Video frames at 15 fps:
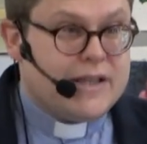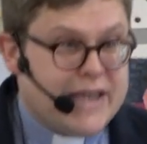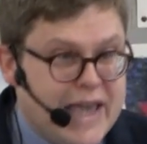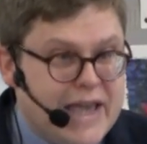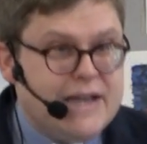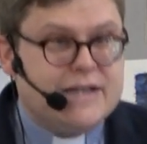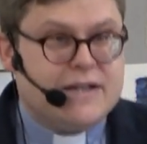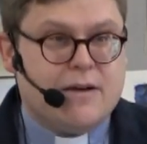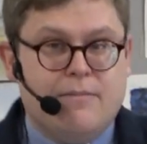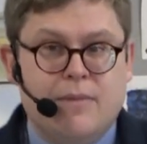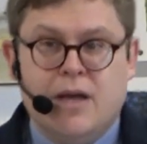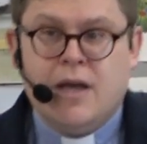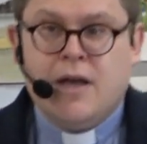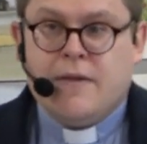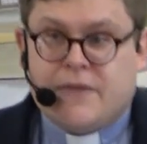kingdom
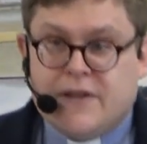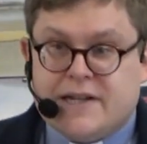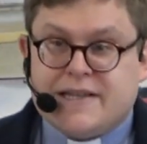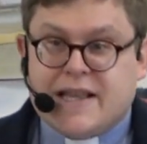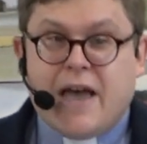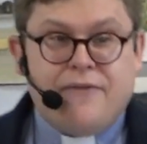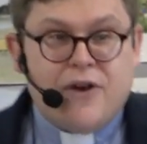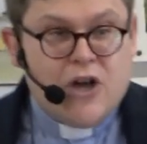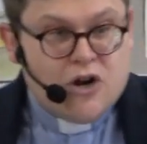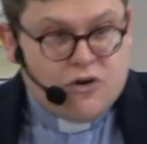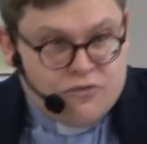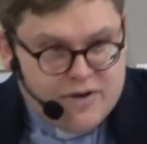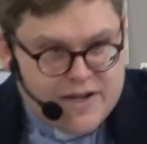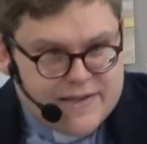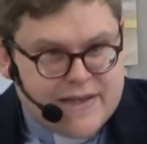that has ever
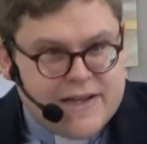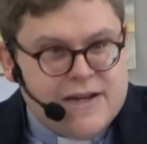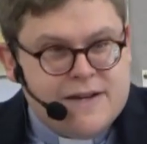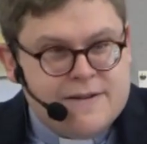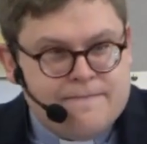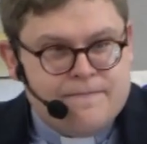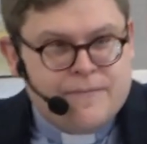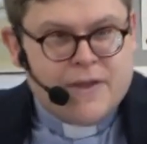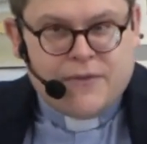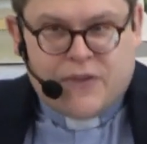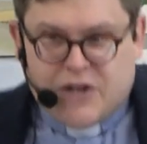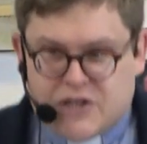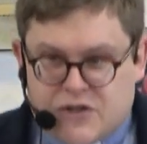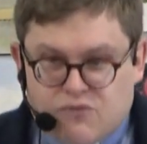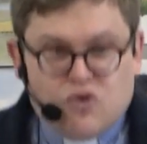arisen,
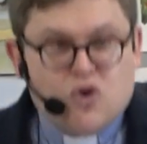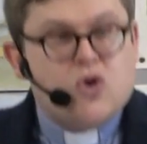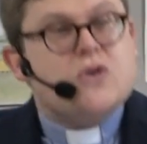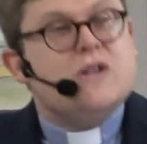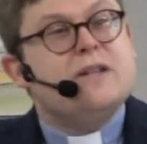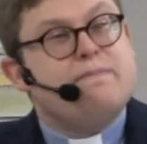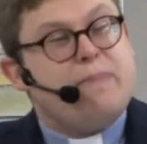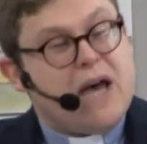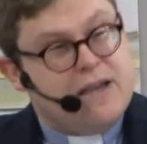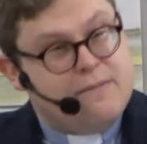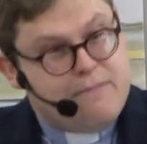that is ruled by